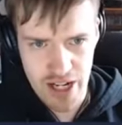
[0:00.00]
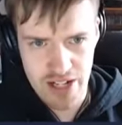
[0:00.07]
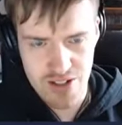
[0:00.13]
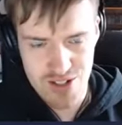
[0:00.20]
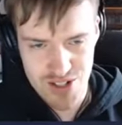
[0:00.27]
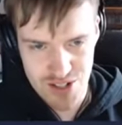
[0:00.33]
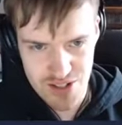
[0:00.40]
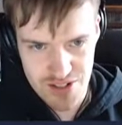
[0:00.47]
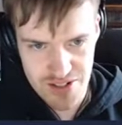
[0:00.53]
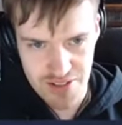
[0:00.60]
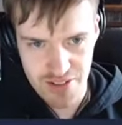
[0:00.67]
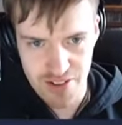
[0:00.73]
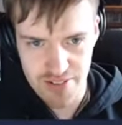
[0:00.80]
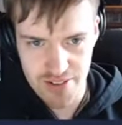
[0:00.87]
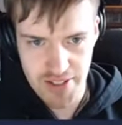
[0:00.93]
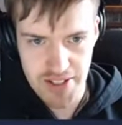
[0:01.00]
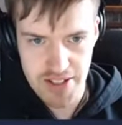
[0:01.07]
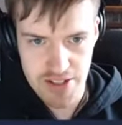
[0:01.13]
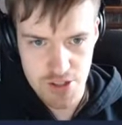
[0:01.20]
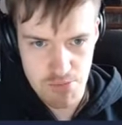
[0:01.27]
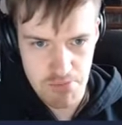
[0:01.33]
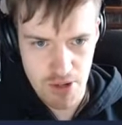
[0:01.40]
innocent and lovely he
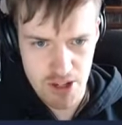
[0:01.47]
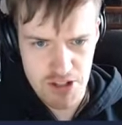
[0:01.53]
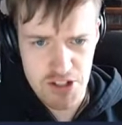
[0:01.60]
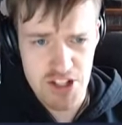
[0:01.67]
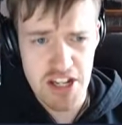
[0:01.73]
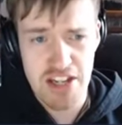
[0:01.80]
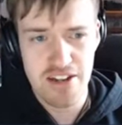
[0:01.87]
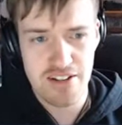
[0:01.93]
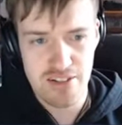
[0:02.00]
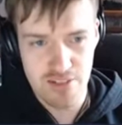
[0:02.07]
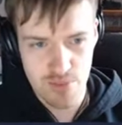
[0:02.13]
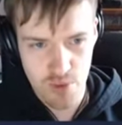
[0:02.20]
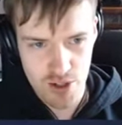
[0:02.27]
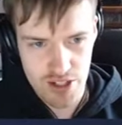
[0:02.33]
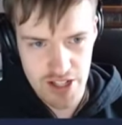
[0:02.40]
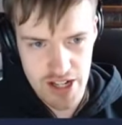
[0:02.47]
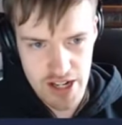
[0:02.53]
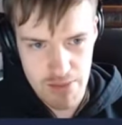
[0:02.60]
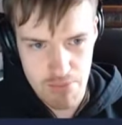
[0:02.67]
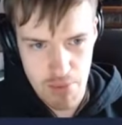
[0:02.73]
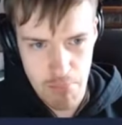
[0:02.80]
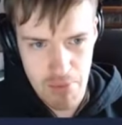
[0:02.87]
is. Bucketeer. What a
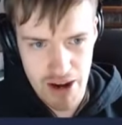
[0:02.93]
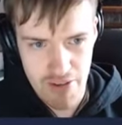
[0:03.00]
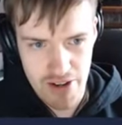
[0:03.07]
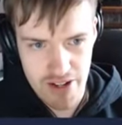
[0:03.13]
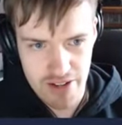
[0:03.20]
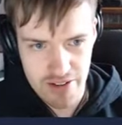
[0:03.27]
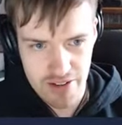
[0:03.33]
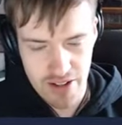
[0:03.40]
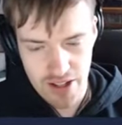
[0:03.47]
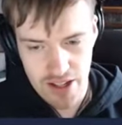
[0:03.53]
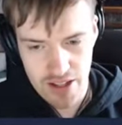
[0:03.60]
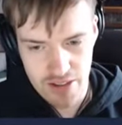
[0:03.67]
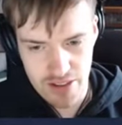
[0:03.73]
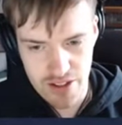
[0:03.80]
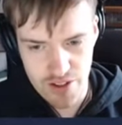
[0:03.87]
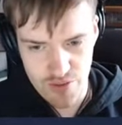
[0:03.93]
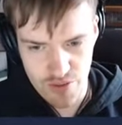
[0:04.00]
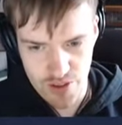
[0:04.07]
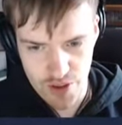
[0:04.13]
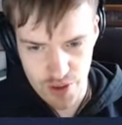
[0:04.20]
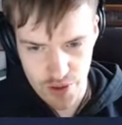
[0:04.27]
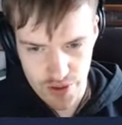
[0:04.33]
name. Marion
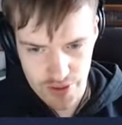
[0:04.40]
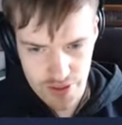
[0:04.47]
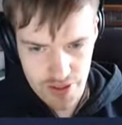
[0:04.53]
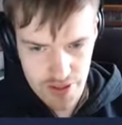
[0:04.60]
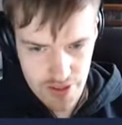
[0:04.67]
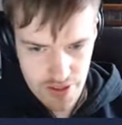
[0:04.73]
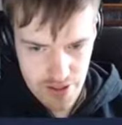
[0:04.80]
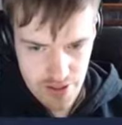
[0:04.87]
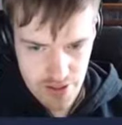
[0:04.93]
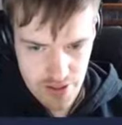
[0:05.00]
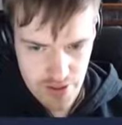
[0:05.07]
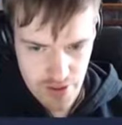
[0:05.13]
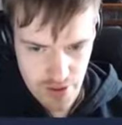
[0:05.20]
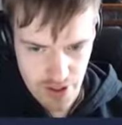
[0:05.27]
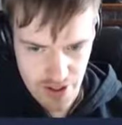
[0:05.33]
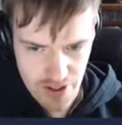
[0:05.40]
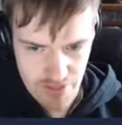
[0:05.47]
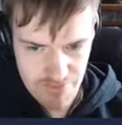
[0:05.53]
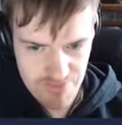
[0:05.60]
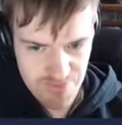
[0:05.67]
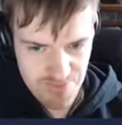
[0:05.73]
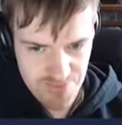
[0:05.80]
Linville. Okay.
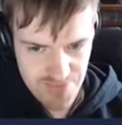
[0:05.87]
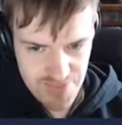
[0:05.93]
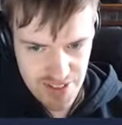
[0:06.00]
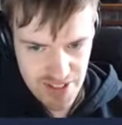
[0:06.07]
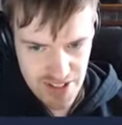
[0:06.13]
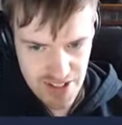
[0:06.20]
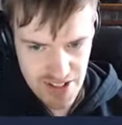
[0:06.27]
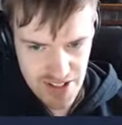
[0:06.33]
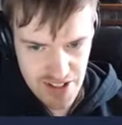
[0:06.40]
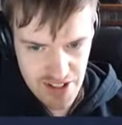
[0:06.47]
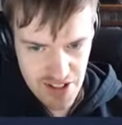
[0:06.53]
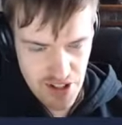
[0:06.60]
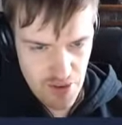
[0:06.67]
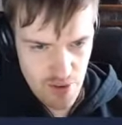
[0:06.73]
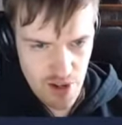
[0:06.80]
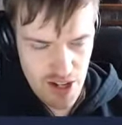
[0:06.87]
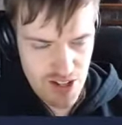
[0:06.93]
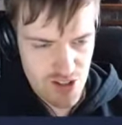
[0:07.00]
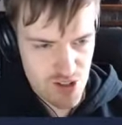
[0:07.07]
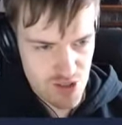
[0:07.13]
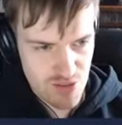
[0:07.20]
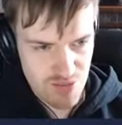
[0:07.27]

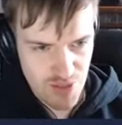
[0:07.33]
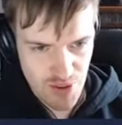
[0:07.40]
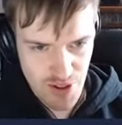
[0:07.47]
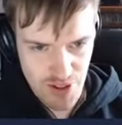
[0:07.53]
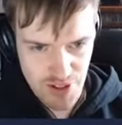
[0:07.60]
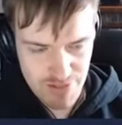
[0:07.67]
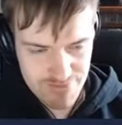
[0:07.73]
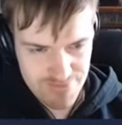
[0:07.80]
Rex. Okay.